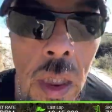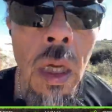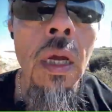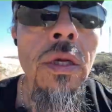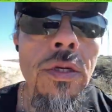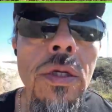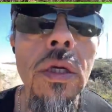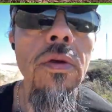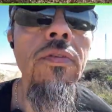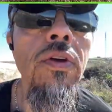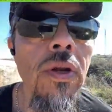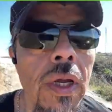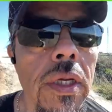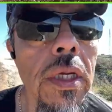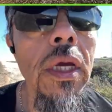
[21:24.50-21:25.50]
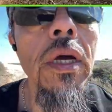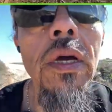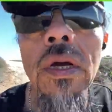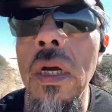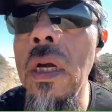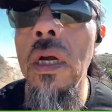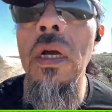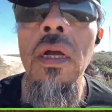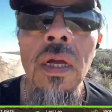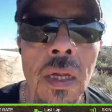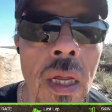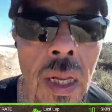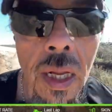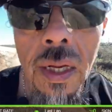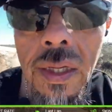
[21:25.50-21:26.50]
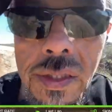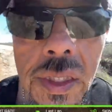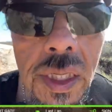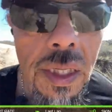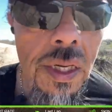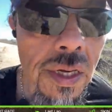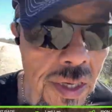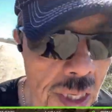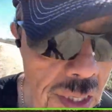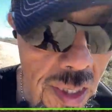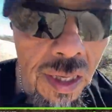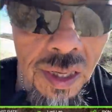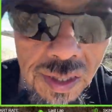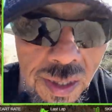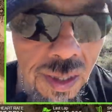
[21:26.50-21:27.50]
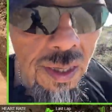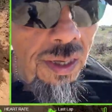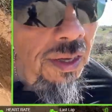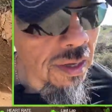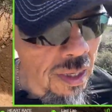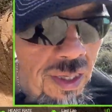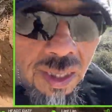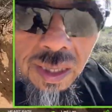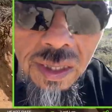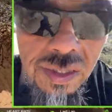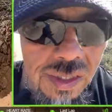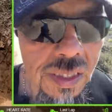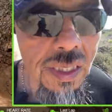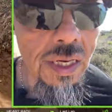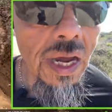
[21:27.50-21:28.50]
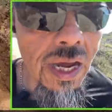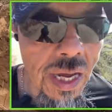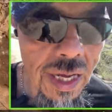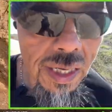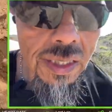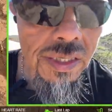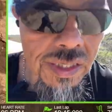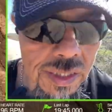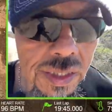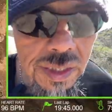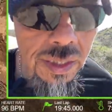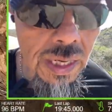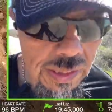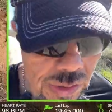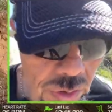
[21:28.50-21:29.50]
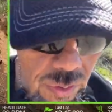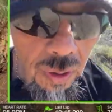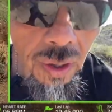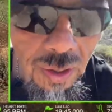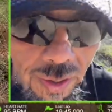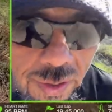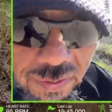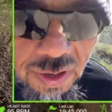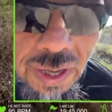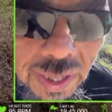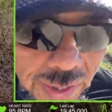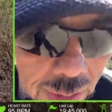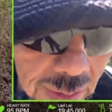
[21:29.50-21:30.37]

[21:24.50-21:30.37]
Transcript: Should give you an idea. Like I said, it's a nice, not too hard of a hike.